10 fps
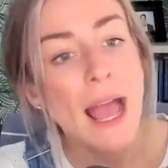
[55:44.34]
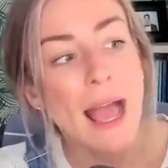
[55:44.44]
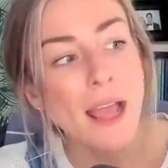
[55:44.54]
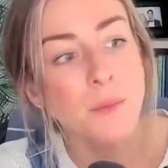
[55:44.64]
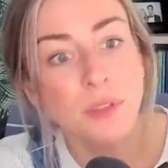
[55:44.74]

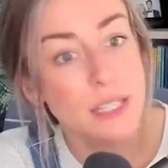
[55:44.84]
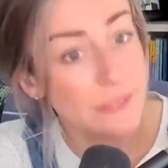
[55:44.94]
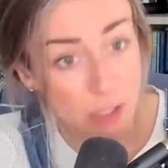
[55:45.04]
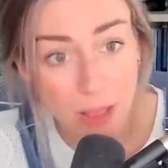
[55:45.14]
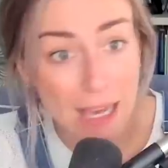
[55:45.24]
and
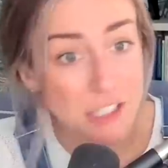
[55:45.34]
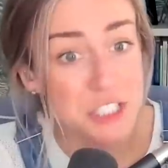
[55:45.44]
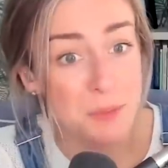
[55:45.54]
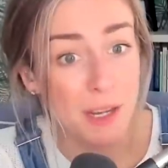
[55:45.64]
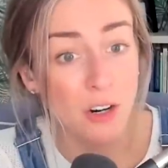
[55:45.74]
believe it'll
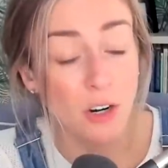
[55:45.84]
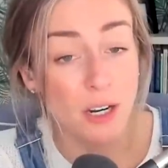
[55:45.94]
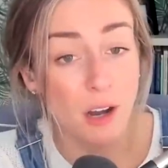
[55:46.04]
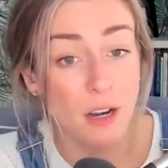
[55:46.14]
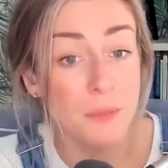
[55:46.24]
actually make our
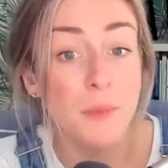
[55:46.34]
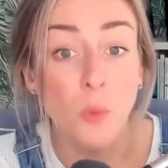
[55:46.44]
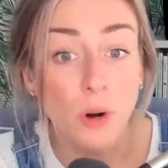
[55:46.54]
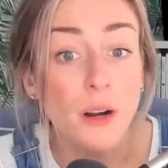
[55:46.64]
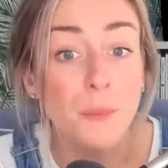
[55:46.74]
economy
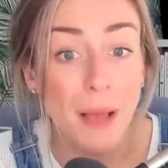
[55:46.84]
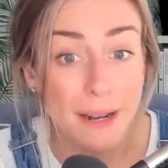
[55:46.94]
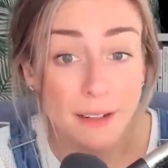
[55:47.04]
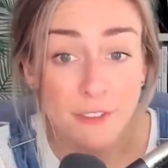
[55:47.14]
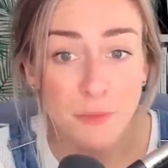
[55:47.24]
more
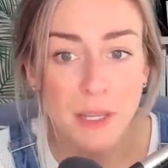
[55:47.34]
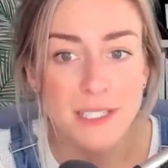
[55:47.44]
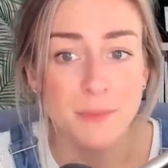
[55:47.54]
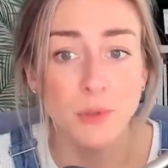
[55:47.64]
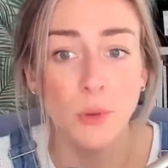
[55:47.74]
competitive
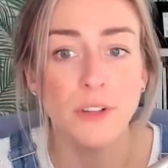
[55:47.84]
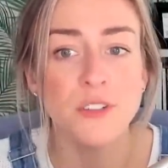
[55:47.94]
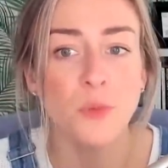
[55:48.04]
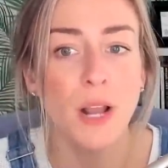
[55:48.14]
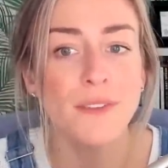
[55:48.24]
because
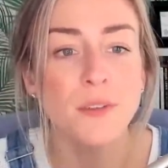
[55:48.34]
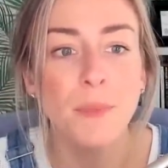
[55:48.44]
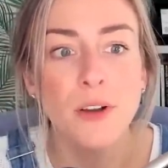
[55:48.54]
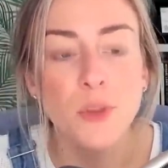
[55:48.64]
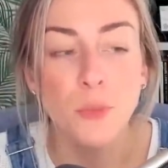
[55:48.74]
employers won't have to
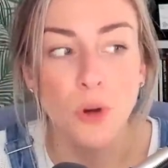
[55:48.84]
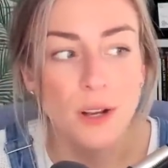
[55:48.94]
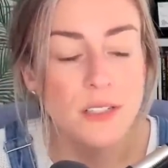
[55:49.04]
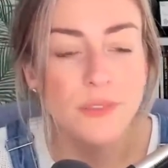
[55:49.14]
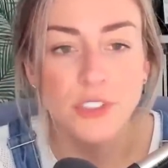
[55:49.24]
bear the
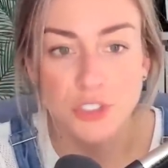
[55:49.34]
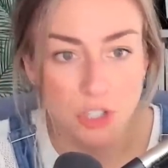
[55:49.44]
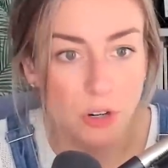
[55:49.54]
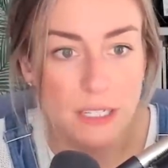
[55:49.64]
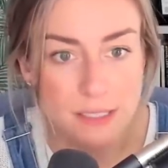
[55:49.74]
brunt of
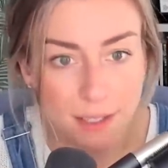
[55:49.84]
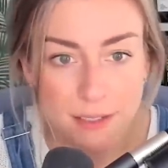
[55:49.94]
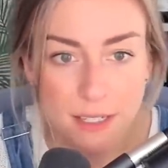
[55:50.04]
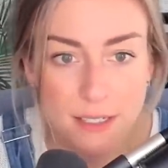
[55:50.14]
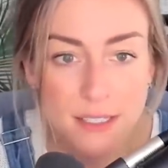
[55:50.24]
insuring
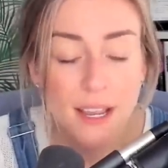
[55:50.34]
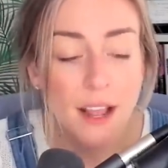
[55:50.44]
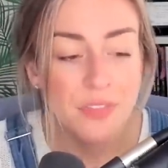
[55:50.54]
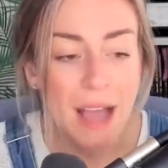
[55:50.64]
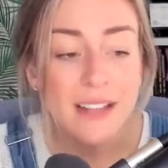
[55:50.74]
citizens.
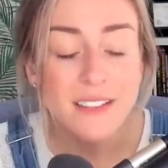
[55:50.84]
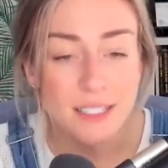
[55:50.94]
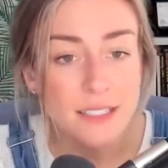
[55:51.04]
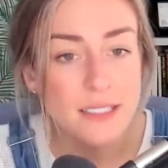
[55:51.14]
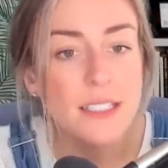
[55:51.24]
That
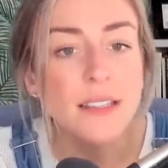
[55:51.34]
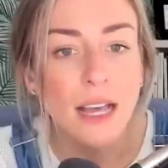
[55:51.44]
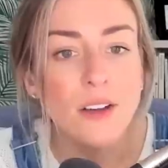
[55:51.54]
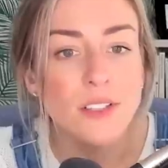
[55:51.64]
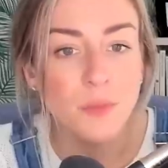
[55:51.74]

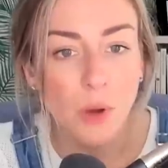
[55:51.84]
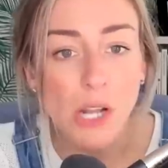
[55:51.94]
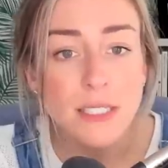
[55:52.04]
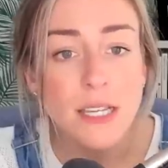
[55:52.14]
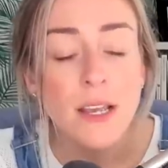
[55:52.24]
16,000
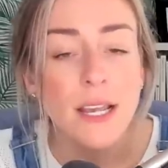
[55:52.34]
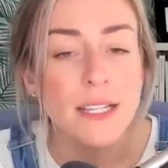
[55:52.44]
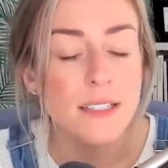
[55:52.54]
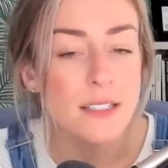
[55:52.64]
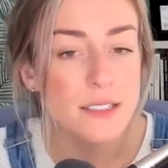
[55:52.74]
bucks
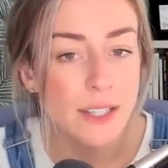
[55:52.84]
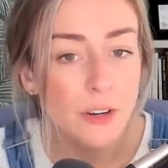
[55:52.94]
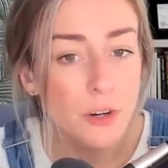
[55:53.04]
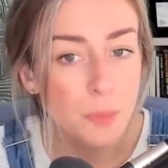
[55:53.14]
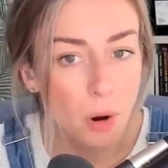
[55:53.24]
is
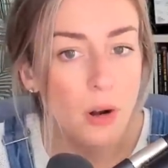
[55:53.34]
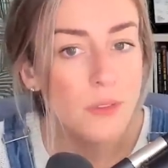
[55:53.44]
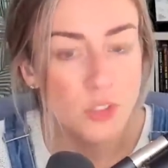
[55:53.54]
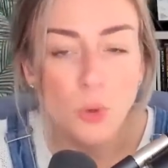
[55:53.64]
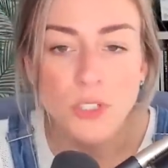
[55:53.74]
considered part
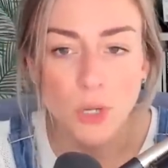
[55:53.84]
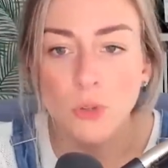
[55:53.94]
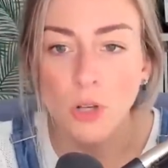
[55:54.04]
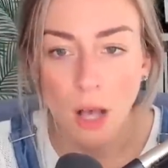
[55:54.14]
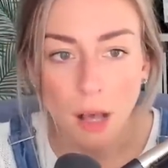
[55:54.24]
of your
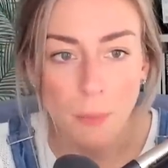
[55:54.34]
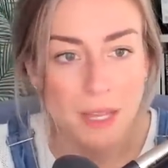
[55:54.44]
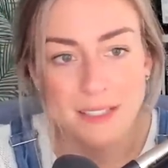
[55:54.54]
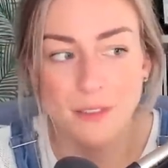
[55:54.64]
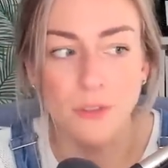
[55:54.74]
total comp
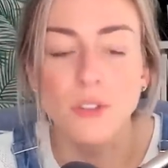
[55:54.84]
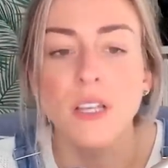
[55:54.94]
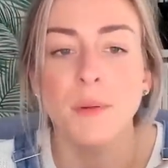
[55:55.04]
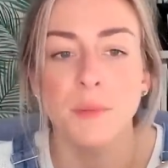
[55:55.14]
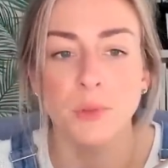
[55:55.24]
as a
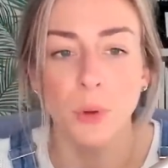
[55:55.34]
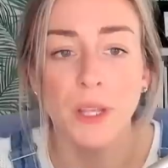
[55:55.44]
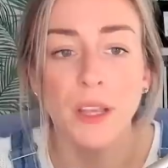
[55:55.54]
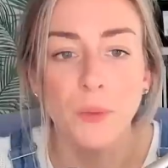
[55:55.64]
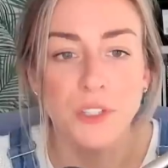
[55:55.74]
full-time
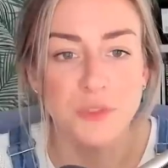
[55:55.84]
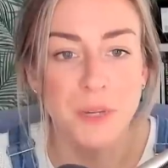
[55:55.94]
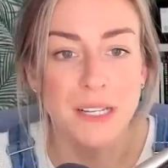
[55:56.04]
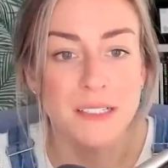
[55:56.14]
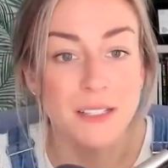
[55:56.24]
employee, which
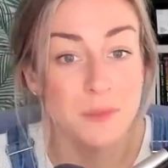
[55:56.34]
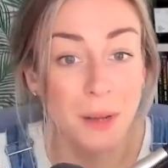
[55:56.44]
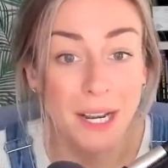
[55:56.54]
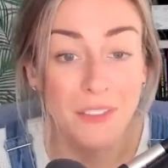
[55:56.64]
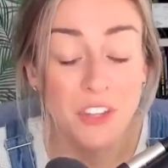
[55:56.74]
means it's
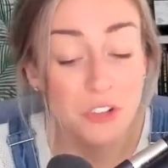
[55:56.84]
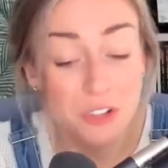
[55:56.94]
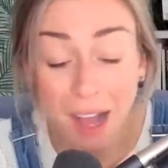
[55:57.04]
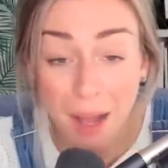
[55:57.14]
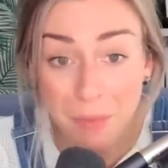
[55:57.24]
money that you're
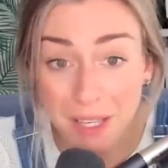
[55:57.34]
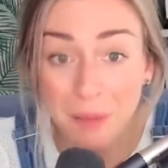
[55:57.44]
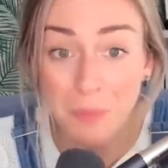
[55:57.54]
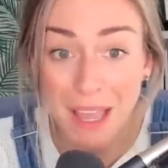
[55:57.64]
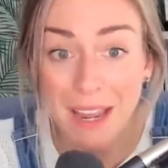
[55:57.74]
not
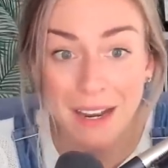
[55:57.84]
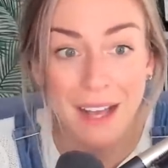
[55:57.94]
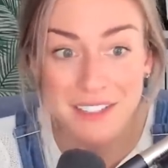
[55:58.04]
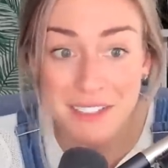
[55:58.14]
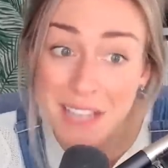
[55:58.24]
being paid
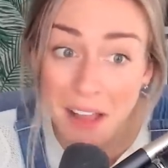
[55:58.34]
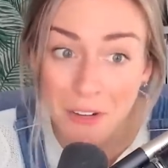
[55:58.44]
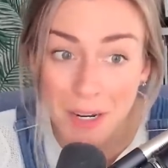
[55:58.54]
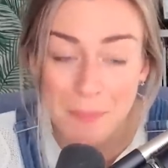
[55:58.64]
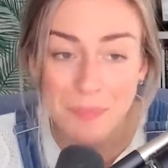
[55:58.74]
as a
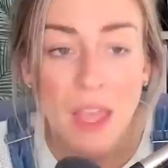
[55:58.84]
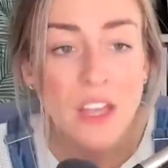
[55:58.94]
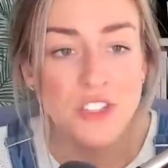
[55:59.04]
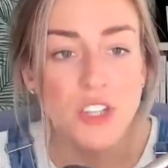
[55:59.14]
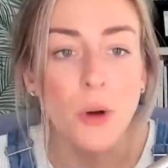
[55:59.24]
salary.
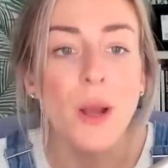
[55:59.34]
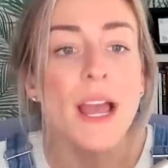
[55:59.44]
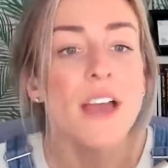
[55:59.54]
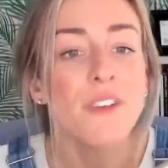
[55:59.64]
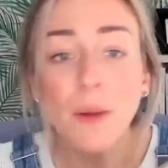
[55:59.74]
So,
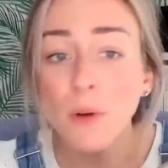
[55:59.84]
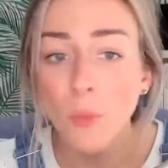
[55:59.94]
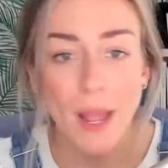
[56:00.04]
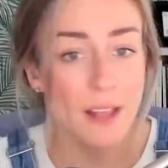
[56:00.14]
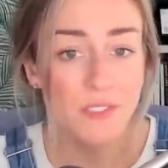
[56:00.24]
if I were
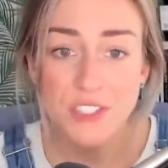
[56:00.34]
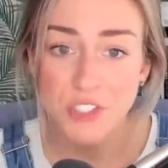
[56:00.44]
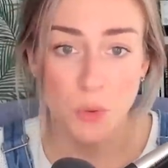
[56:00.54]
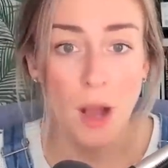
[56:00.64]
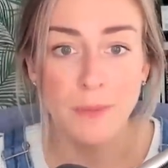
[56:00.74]
weighing these
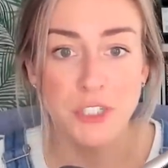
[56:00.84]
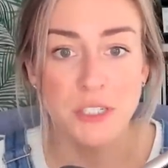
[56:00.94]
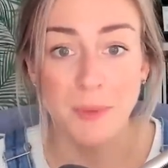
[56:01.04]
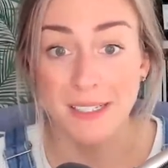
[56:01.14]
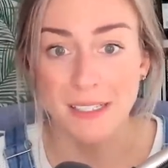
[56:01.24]
two
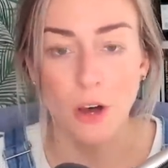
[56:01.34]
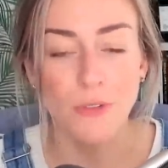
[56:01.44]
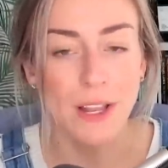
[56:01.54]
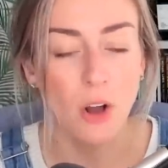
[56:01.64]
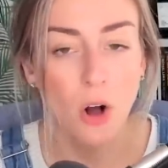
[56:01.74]
options myself
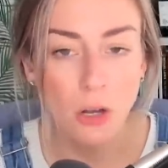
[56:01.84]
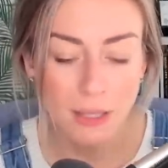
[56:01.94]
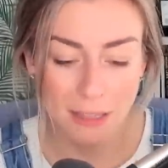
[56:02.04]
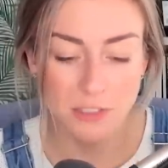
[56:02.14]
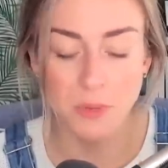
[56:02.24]
and all
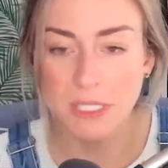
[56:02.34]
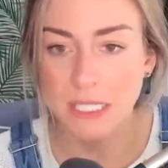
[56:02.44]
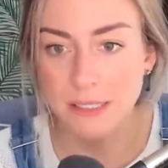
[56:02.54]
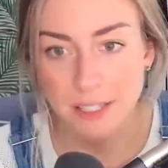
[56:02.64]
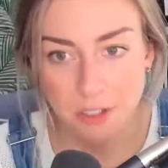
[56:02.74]
else was
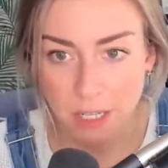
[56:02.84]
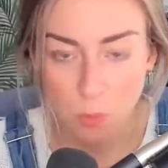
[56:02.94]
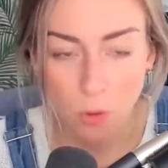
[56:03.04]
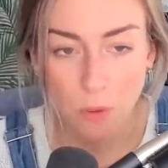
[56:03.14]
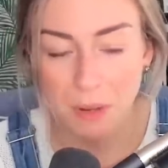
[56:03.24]
considered
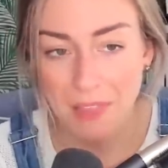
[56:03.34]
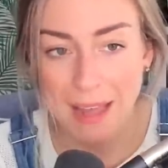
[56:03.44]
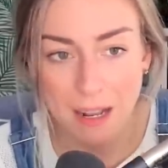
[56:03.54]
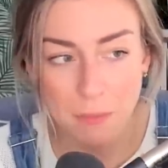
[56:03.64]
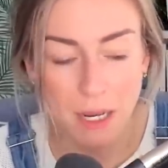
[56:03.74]
equal, and by that
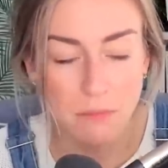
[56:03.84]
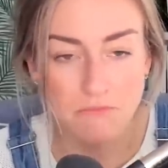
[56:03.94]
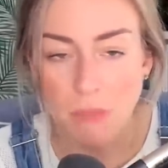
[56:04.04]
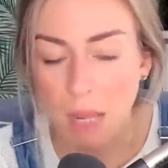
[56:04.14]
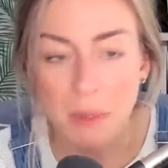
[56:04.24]
I mean
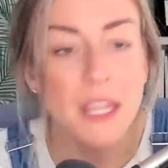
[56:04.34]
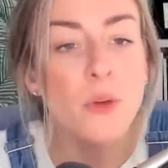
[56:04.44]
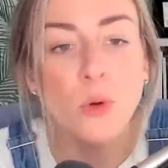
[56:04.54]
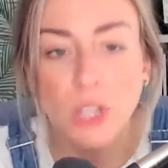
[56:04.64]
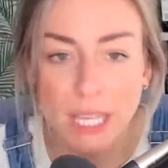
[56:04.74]
I'm
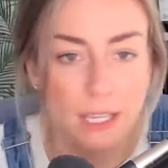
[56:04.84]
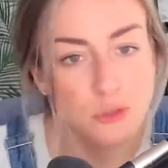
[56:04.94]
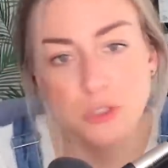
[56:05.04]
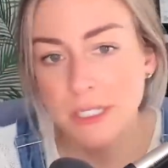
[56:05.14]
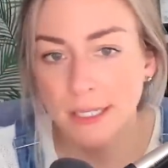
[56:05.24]
equally
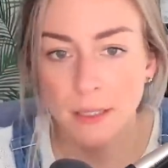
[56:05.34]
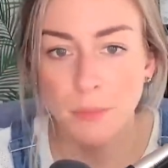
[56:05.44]
interested in